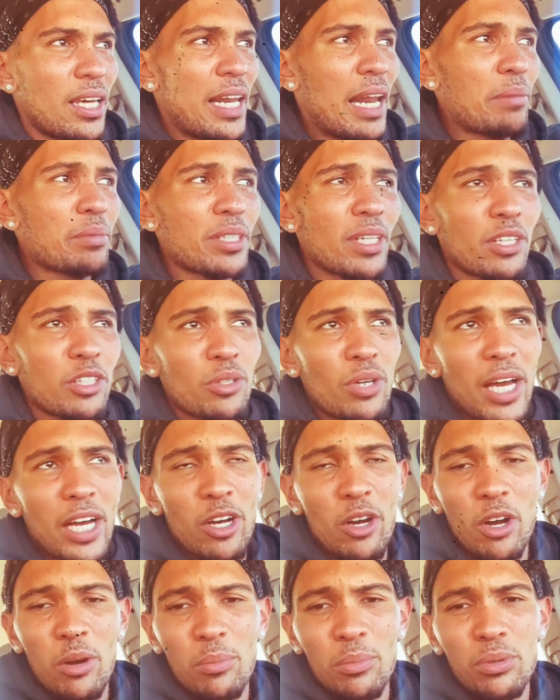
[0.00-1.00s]
I'm telling you I
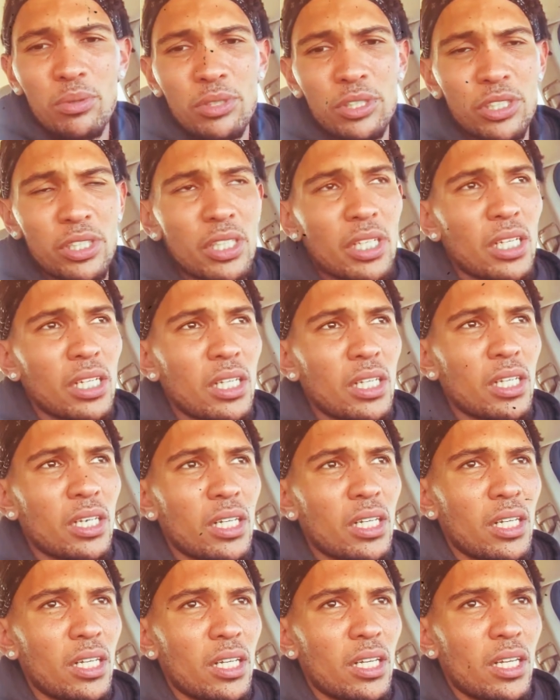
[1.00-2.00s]
call bullshit,
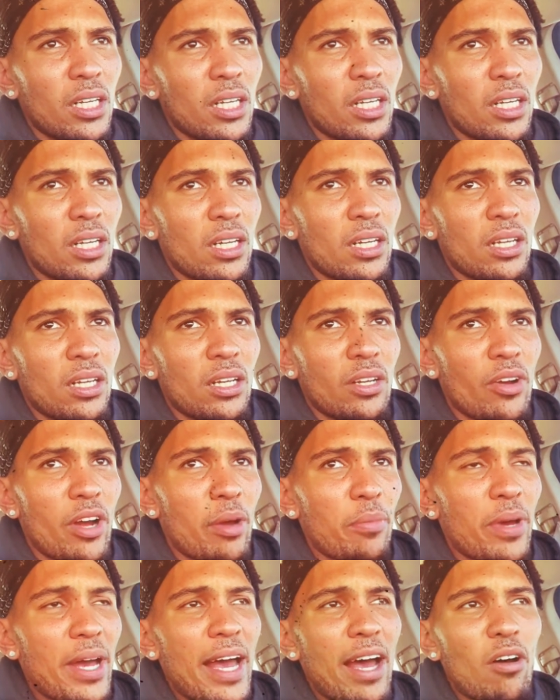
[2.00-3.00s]
right?
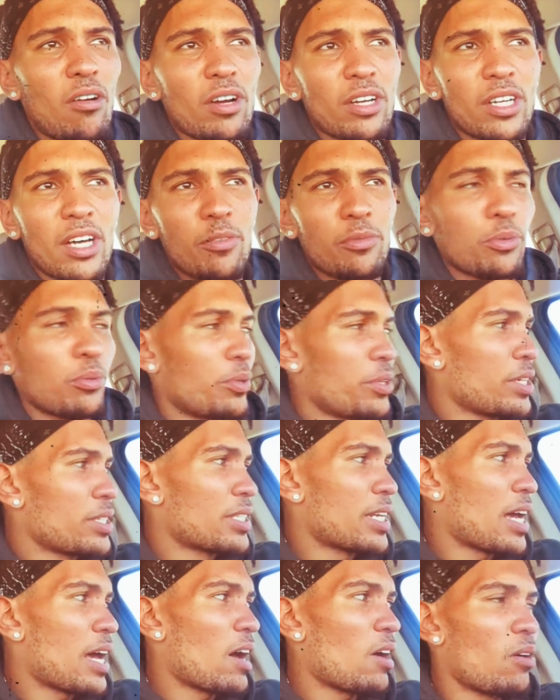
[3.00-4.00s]
But how uncomfortable is
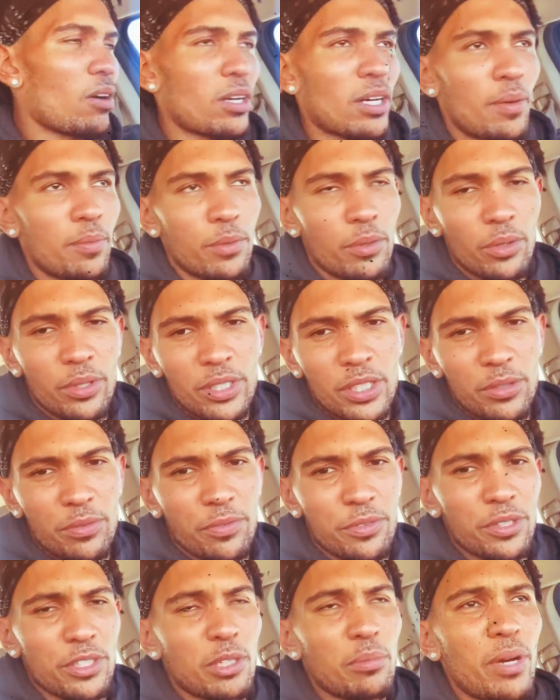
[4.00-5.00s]
that? How uncomfortable is it
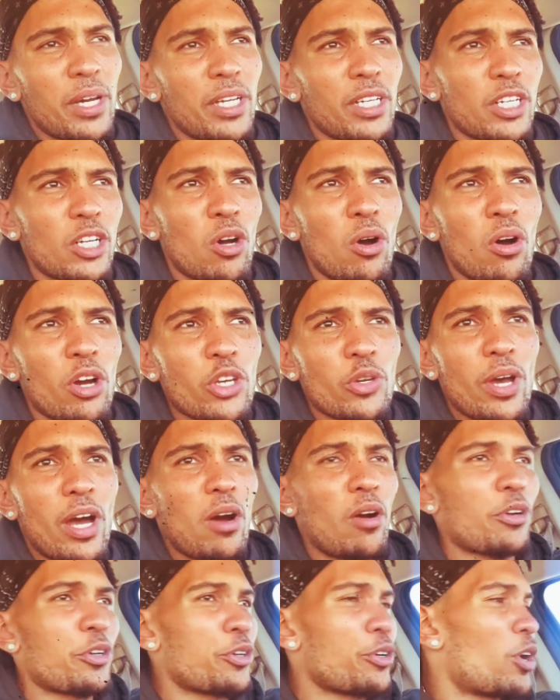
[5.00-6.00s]
for somebody to call you out
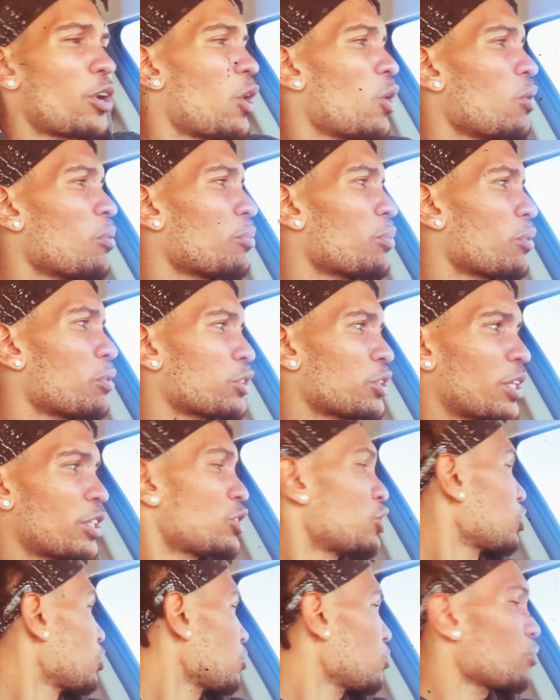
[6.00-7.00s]
on your own bullshit that
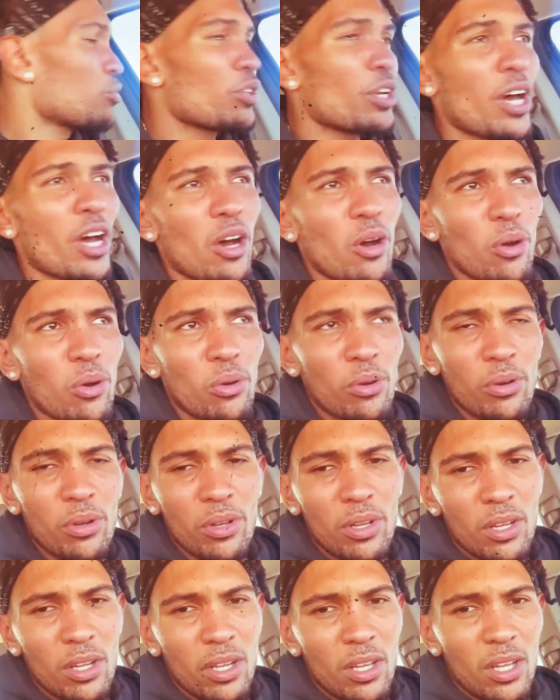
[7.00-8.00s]
you know
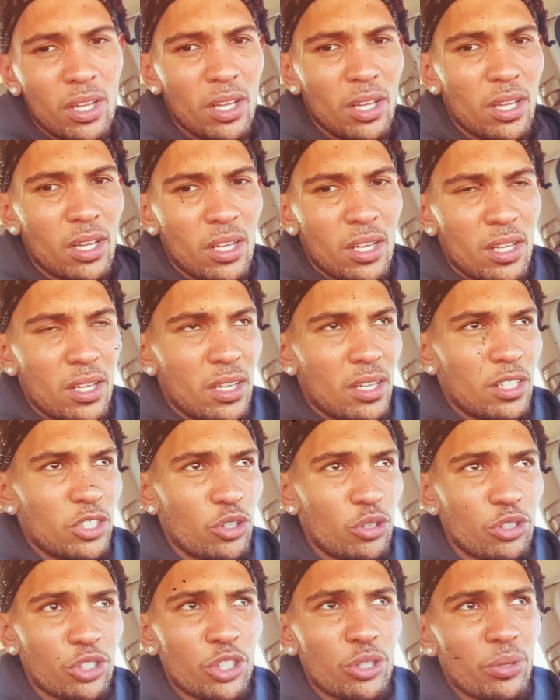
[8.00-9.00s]

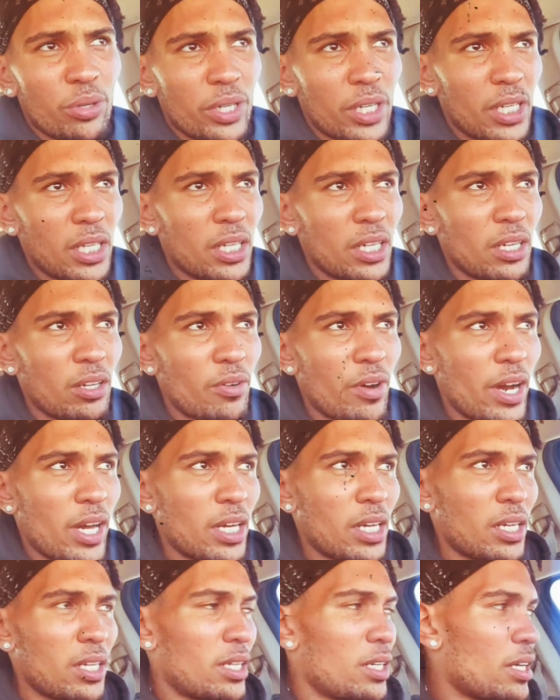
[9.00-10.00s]
you're doing, right?
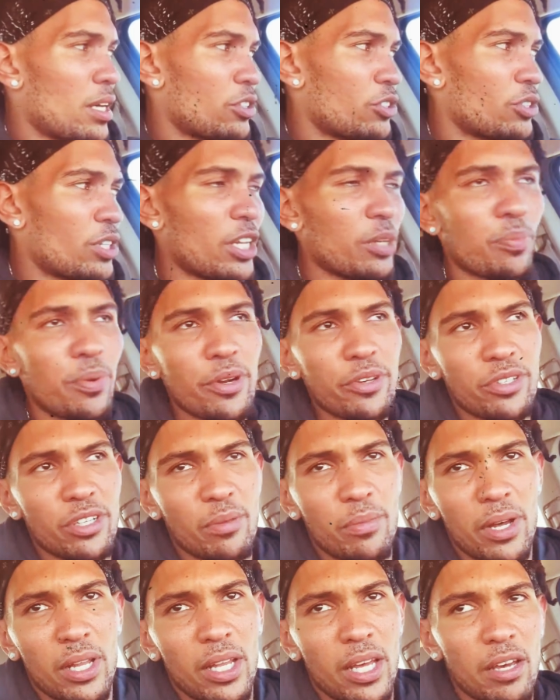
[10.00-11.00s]
There's another person in
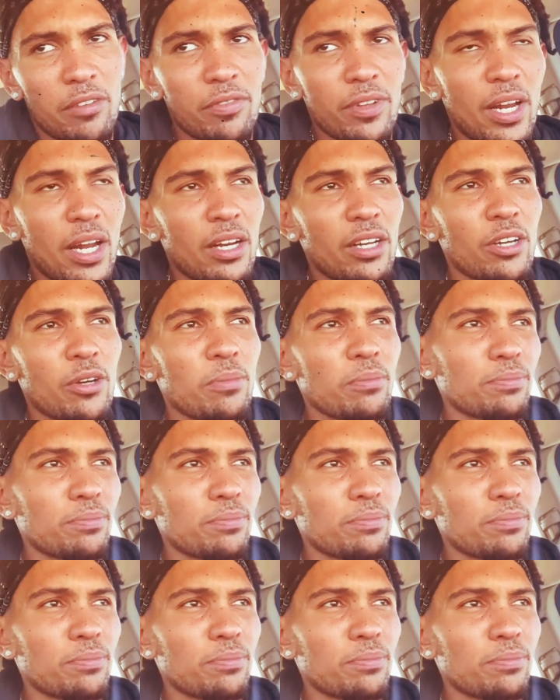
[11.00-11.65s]
my life that I know.